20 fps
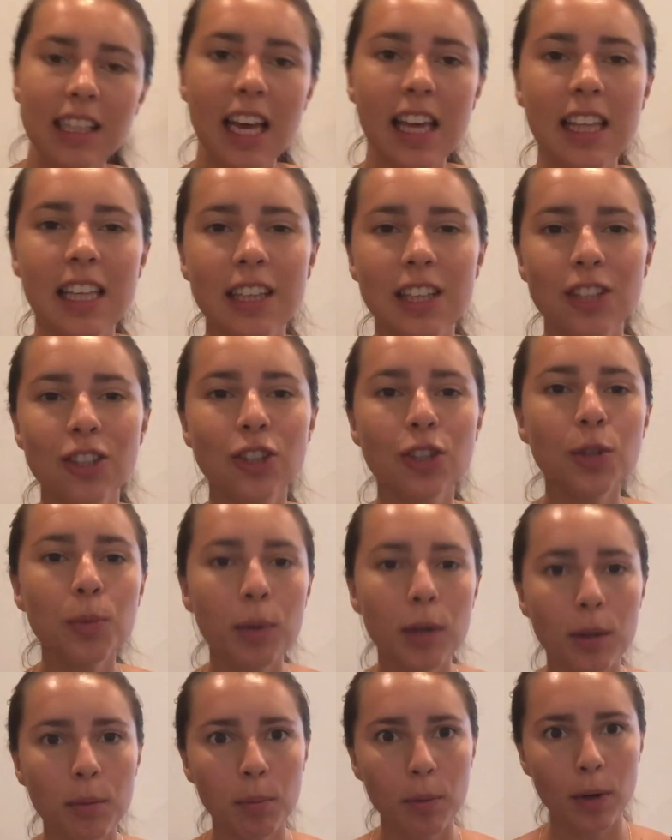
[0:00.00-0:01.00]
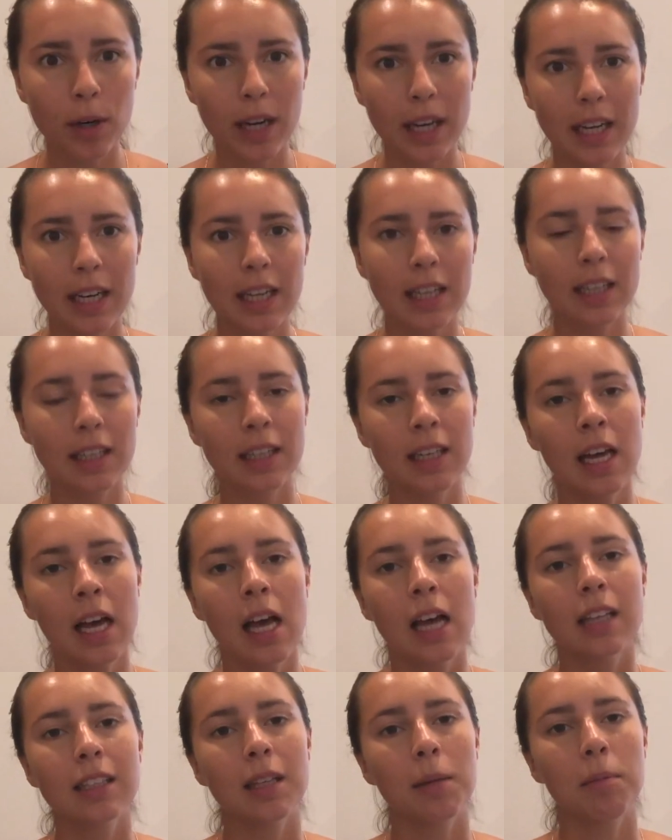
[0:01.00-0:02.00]
I think they're super important and
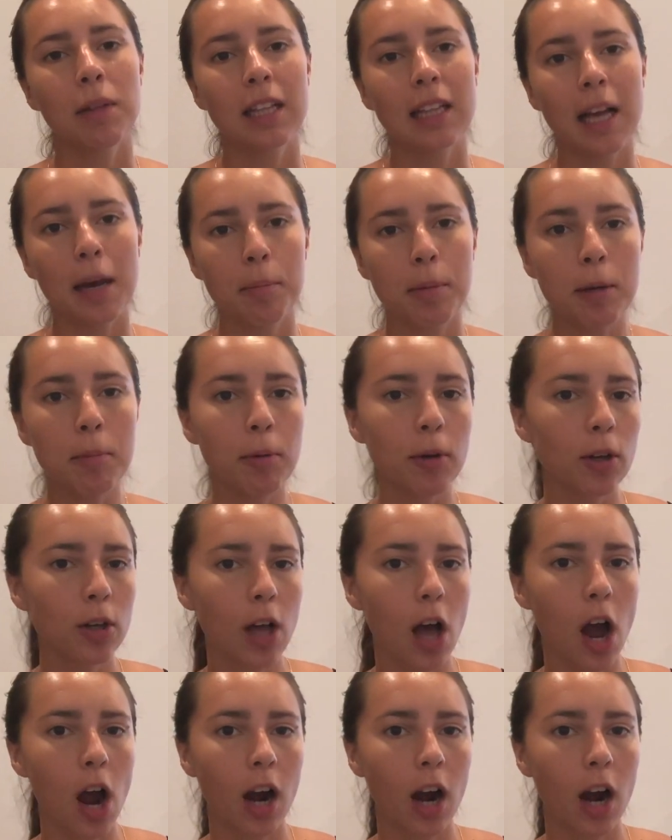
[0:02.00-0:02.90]
something that people